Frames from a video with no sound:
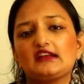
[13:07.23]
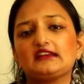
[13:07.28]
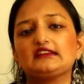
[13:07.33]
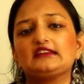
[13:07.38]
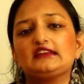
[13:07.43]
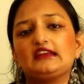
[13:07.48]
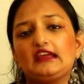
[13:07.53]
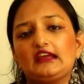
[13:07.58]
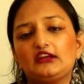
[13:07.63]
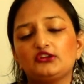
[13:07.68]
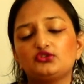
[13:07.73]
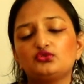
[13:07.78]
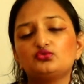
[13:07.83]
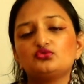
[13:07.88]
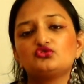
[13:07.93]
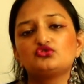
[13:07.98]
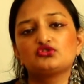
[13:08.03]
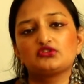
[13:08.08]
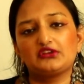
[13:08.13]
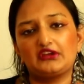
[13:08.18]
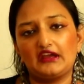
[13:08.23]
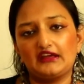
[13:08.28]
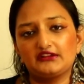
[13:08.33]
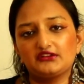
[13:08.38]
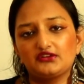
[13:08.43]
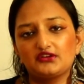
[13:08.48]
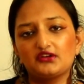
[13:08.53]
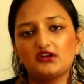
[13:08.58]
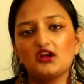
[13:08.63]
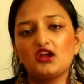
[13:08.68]
and Ketu
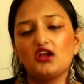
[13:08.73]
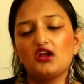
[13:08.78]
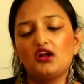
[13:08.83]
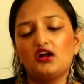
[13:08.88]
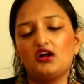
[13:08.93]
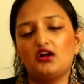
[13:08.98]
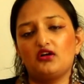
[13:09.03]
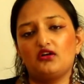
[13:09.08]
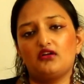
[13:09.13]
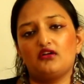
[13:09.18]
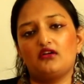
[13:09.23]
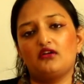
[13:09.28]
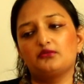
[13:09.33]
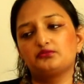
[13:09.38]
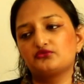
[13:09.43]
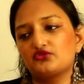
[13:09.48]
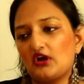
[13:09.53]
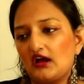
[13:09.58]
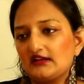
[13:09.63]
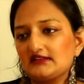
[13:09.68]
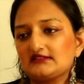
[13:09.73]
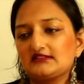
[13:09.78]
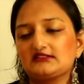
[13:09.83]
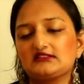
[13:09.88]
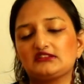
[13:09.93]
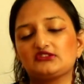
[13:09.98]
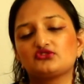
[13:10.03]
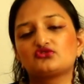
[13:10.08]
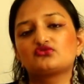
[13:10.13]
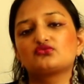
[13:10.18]
together,
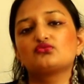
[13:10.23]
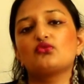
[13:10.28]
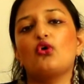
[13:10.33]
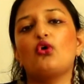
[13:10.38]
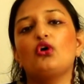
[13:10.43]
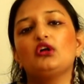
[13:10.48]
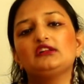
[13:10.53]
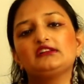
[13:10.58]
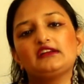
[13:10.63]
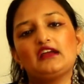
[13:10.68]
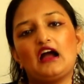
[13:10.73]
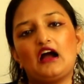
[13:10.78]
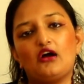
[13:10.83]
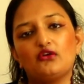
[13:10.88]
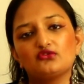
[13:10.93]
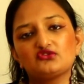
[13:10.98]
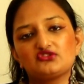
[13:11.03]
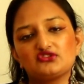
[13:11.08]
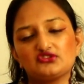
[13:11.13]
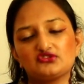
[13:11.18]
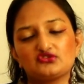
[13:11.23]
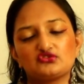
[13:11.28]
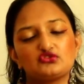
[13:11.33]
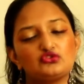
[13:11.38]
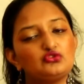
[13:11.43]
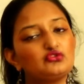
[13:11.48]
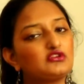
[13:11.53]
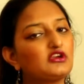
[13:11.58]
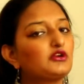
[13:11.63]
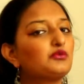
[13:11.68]
transiting through all the houses. So
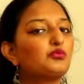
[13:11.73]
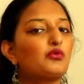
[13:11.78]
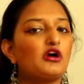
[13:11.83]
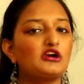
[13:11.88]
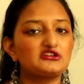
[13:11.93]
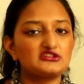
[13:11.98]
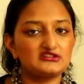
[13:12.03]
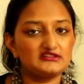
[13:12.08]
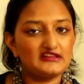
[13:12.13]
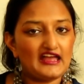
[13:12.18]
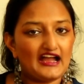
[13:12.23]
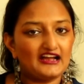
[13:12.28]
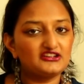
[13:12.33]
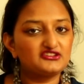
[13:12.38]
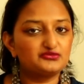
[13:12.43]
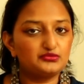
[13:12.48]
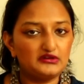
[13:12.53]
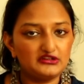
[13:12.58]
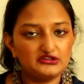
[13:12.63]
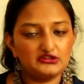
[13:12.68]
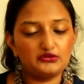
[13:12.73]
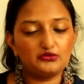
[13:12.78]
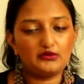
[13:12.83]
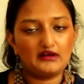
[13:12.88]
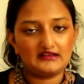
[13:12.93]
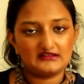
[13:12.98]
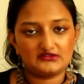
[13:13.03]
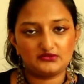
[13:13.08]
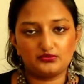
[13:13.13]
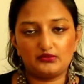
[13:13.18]
you can watch that video
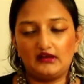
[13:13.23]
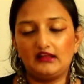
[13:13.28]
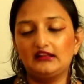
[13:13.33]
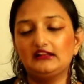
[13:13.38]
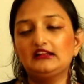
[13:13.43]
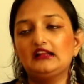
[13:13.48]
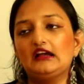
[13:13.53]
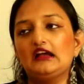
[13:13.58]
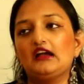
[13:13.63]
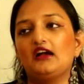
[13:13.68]
as well.